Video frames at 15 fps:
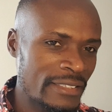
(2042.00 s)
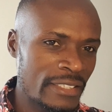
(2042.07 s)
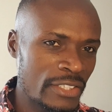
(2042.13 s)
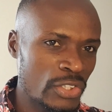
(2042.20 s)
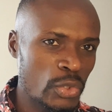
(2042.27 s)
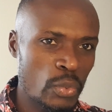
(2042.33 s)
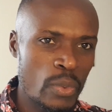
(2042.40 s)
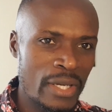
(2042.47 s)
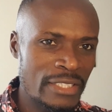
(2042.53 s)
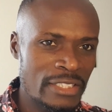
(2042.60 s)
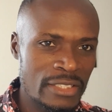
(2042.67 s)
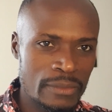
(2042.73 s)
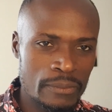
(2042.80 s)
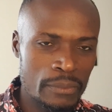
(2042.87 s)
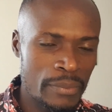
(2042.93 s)
say,
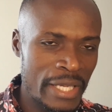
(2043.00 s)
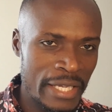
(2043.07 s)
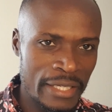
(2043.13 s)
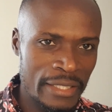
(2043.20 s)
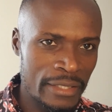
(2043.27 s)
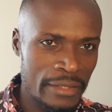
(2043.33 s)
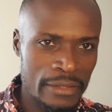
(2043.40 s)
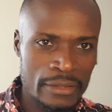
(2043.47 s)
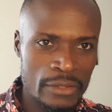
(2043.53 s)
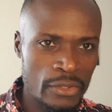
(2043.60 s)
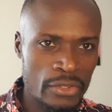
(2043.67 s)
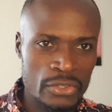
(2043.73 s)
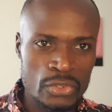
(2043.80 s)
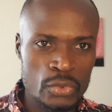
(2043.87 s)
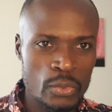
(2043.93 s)
towards men
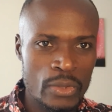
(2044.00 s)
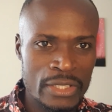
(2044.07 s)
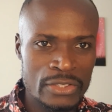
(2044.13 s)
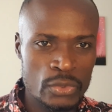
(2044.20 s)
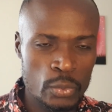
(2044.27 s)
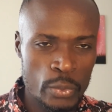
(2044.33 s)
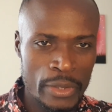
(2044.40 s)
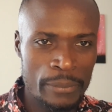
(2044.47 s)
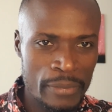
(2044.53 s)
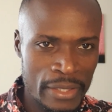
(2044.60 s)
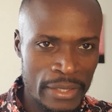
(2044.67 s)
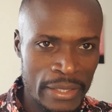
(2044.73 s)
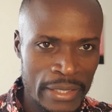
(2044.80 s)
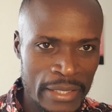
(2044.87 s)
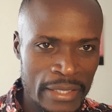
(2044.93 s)
or towards
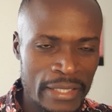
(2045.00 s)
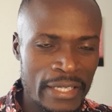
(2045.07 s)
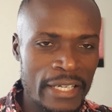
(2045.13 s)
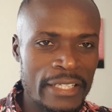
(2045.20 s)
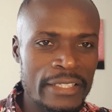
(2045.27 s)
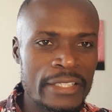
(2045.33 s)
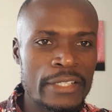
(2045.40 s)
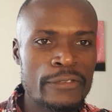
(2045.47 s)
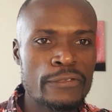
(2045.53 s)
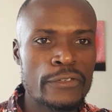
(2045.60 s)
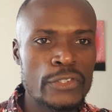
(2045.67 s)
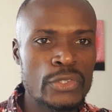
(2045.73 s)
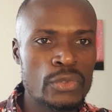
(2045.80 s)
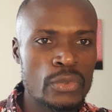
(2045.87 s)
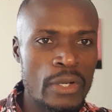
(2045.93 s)
women, and therefore
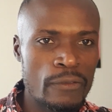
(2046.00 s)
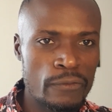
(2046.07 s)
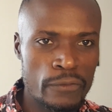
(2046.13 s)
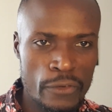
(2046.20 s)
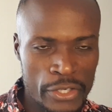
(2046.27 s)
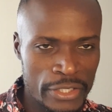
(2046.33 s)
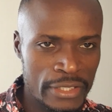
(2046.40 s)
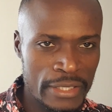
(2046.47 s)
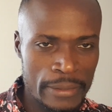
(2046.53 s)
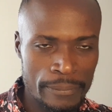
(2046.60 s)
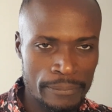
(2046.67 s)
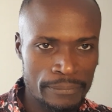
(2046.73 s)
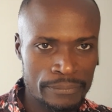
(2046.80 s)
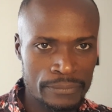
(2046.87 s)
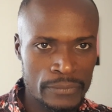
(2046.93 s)
you avoid
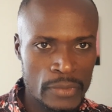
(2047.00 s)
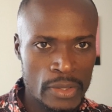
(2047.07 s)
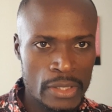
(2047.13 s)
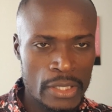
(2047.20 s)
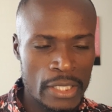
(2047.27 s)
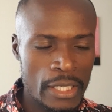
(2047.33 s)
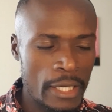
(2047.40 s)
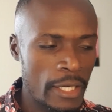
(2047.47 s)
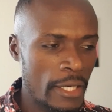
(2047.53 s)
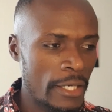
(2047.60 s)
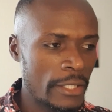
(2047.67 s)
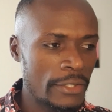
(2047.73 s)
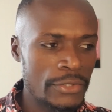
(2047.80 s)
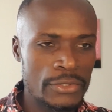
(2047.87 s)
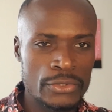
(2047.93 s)
them.
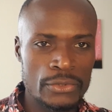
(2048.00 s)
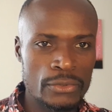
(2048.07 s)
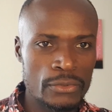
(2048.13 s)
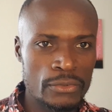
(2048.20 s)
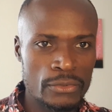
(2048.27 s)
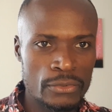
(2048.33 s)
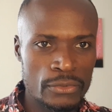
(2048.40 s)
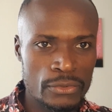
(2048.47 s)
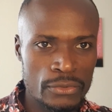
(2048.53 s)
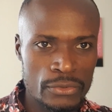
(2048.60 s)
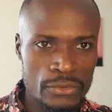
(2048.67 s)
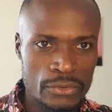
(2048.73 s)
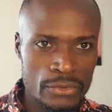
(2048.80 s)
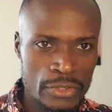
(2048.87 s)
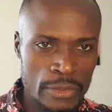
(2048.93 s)
You
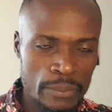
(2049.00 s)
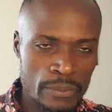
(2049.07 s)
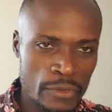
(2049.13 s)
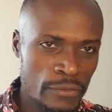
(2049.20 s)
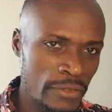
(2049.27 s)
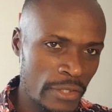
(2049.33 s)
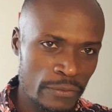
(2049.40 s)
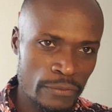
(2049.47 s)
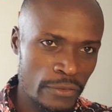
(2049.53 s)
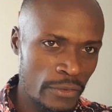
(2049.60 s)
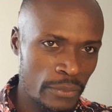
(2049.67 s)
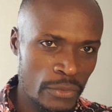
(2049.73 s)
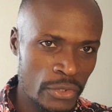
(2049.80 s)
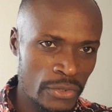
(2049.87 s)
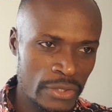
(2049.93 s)
remove them
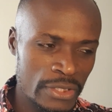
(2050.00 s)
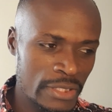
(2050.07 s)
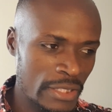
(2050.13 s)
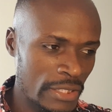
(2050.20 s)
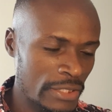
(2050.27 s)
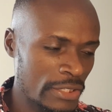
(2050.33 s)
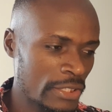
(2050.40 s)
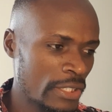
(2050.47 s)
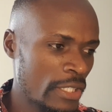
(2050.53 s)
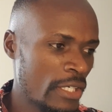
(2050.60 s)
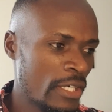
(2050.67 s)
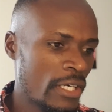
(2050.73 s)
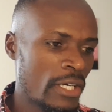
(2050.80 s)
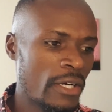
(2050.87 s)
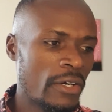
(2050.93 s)
from your research,
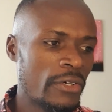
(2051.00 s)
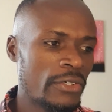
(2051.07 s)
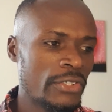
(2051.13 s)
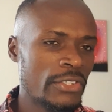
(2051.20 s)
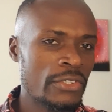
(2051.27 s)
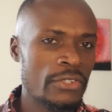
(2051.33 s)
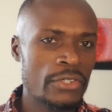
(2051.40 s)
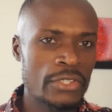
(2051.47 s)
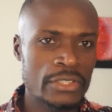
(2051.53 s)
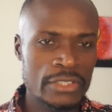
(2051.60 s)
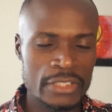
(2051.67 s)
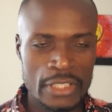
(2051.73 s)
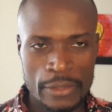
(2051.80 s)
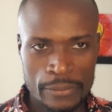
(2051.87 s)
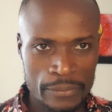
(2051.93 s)
or you go in
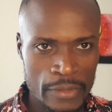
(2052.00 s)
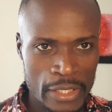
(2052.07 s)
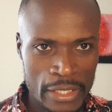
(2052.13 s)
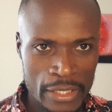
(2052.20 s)
some